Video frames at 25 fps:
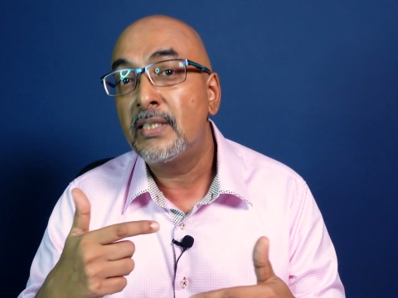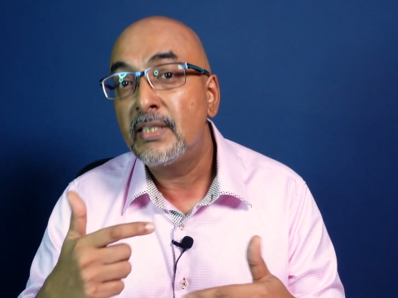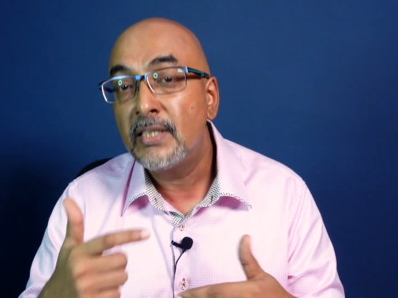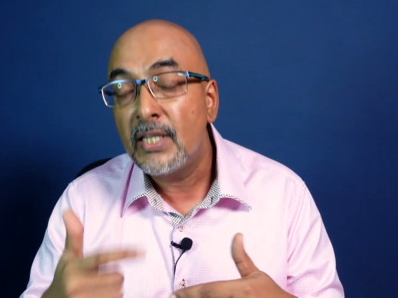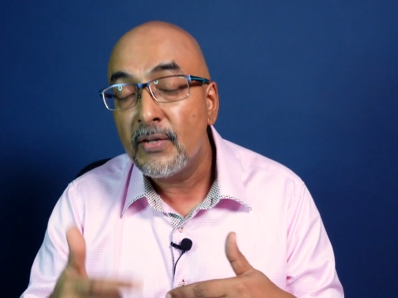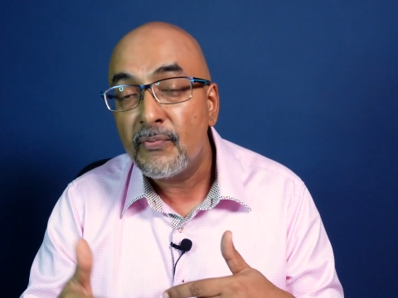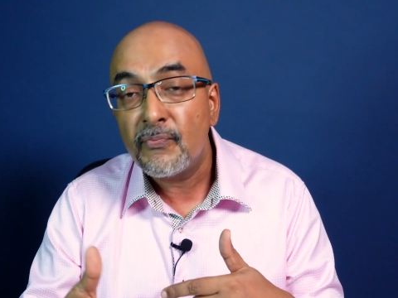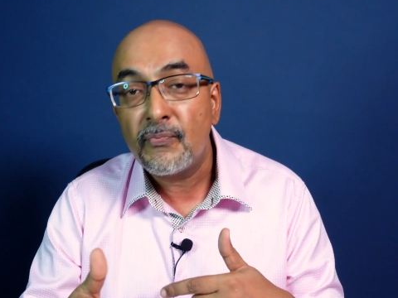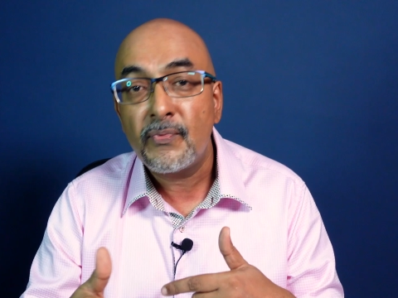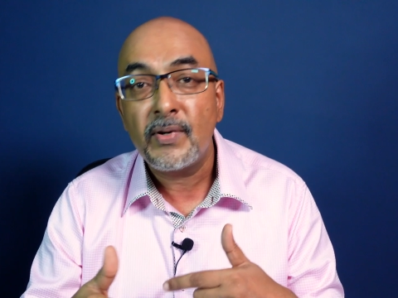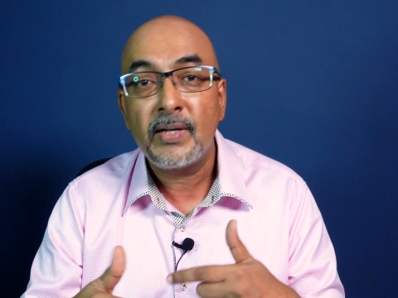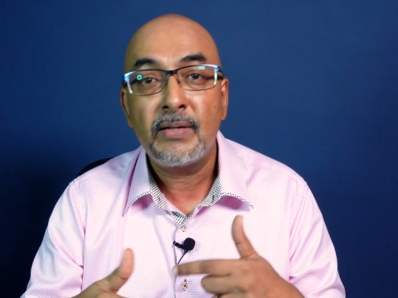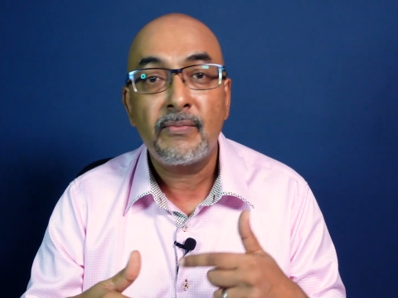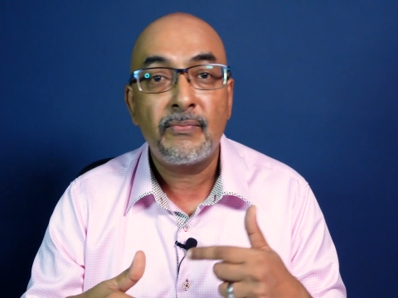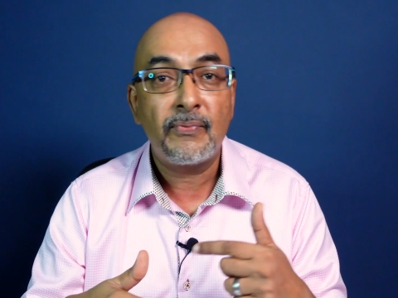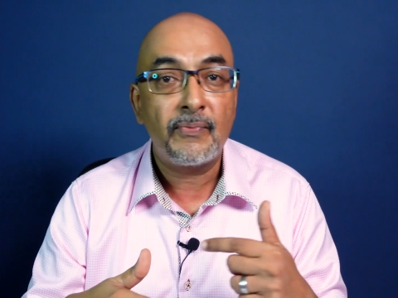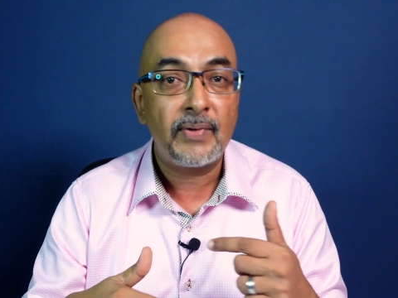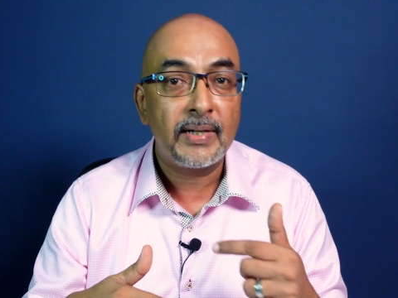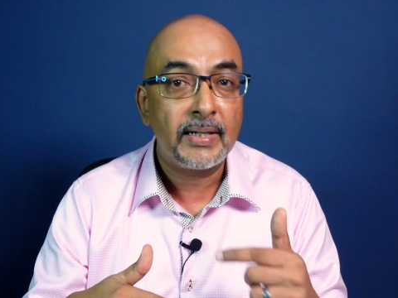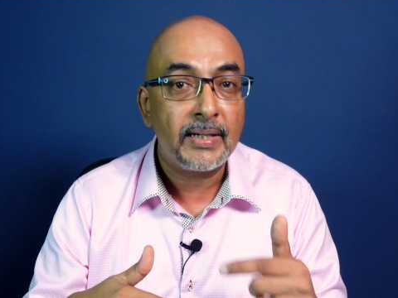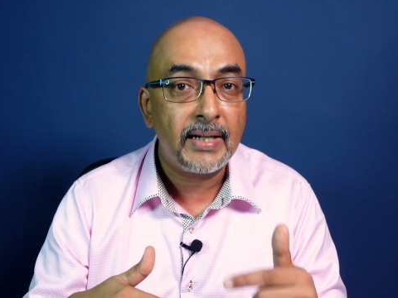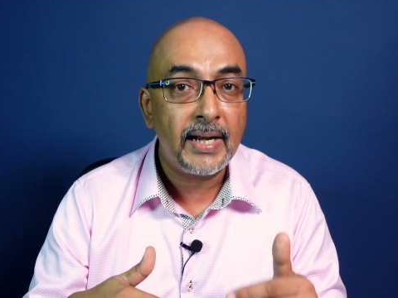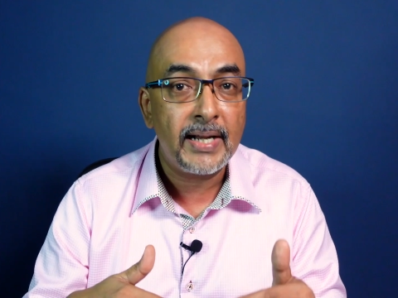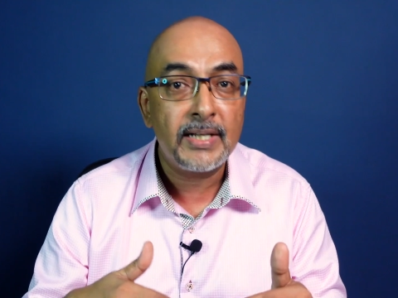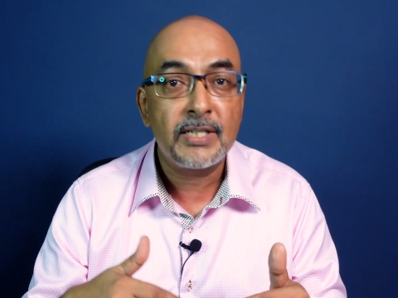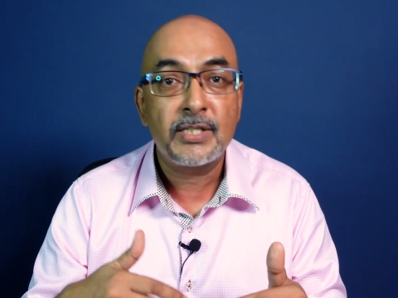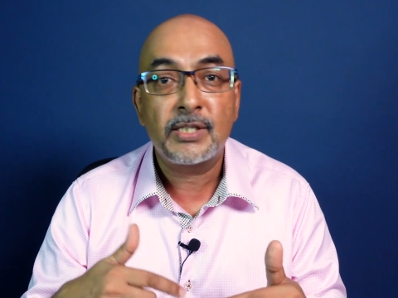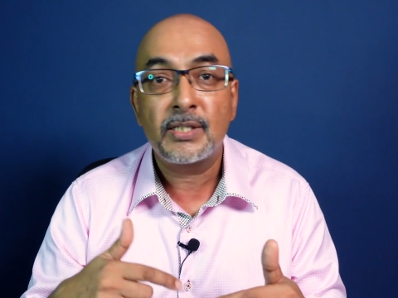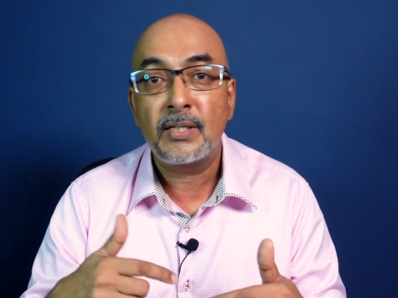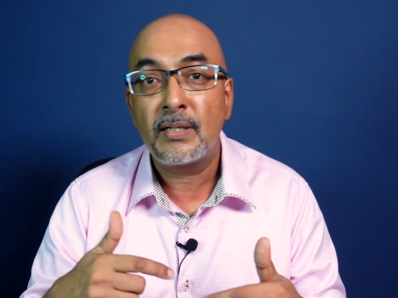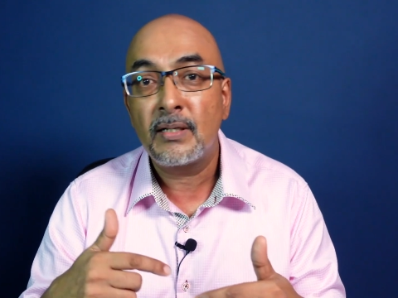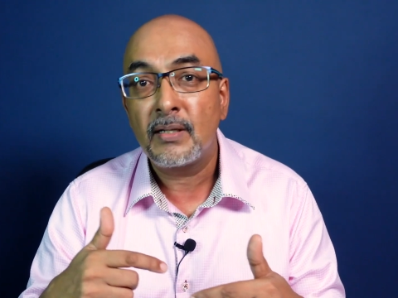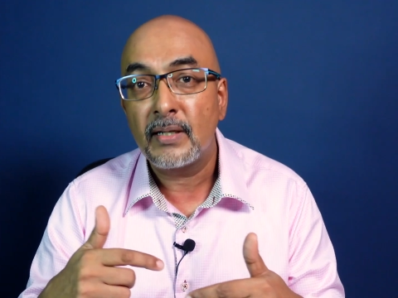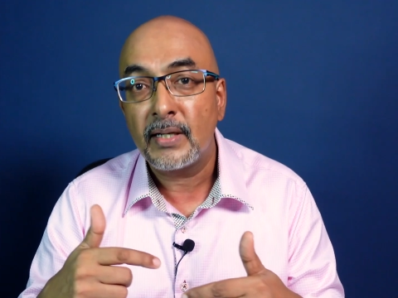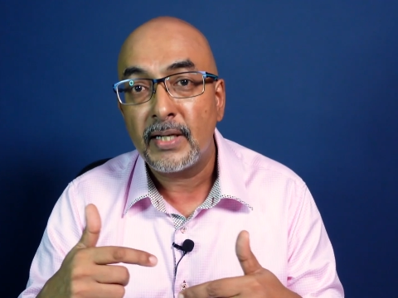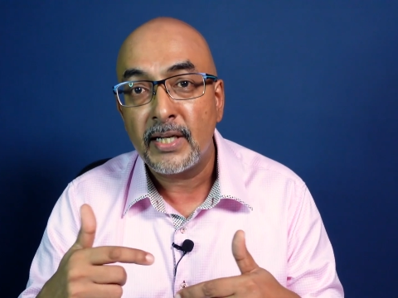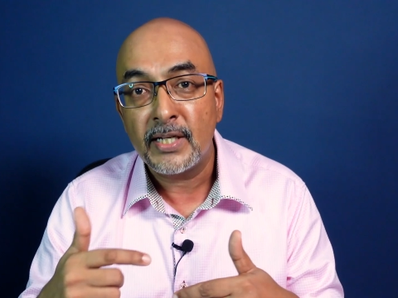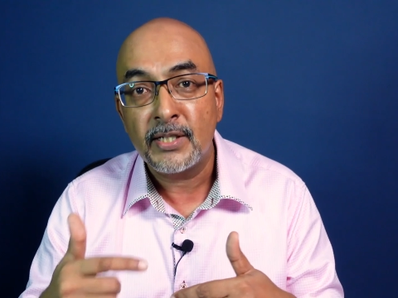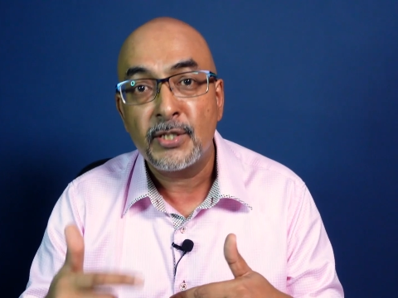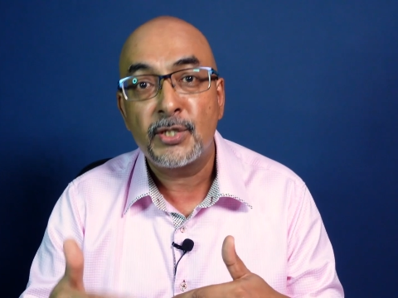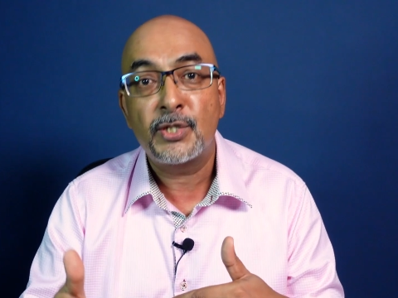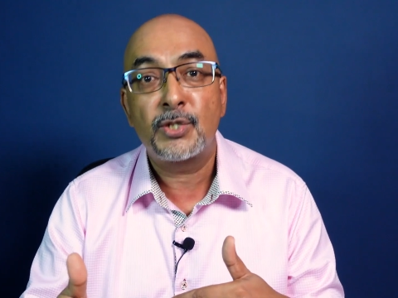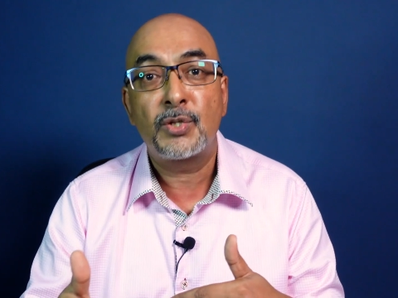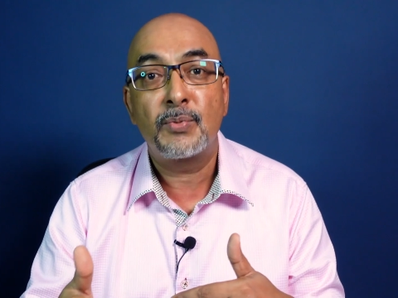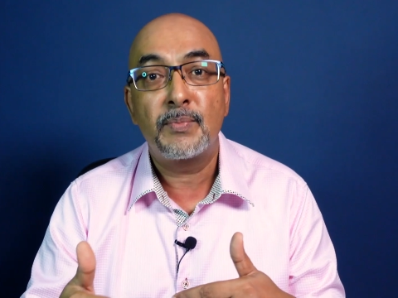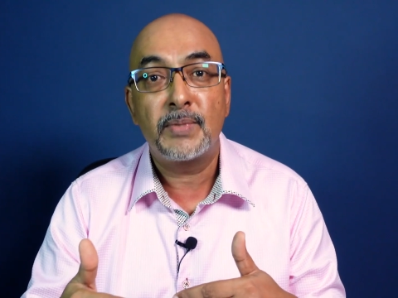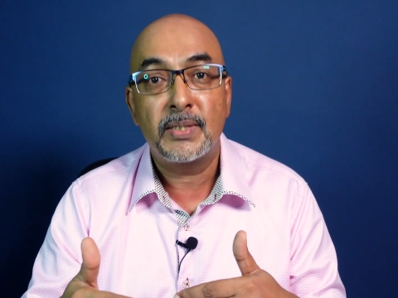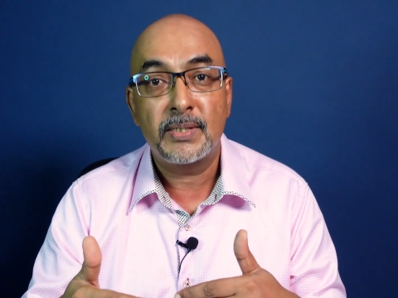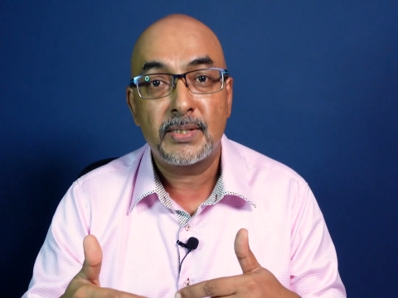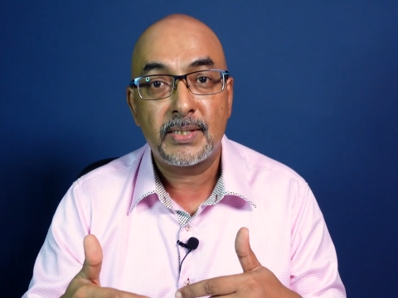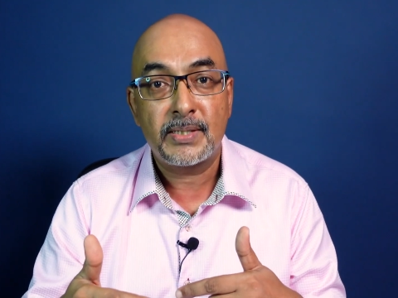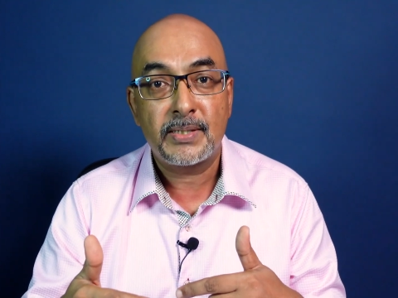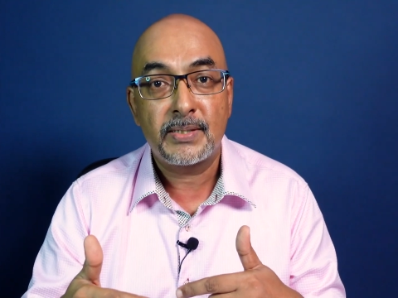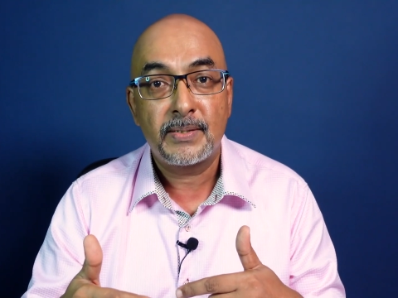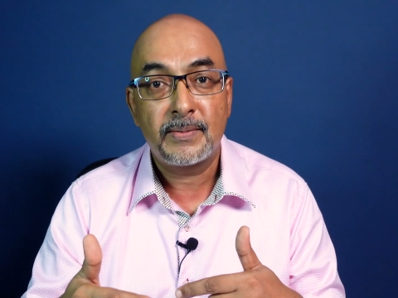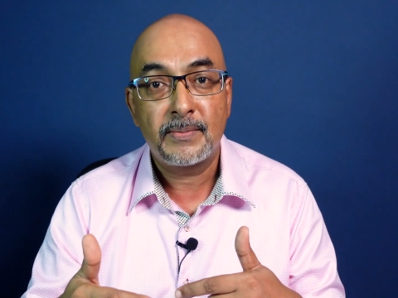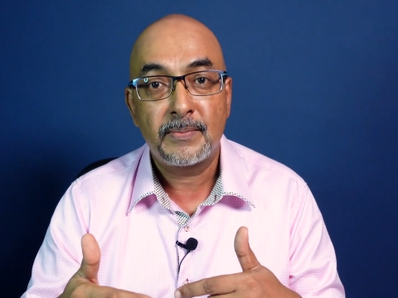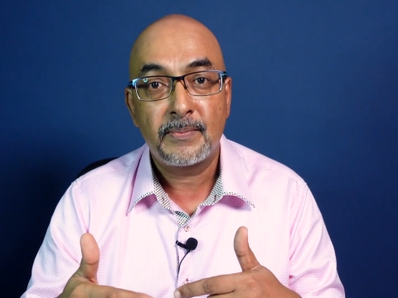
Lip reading: different financial instruments.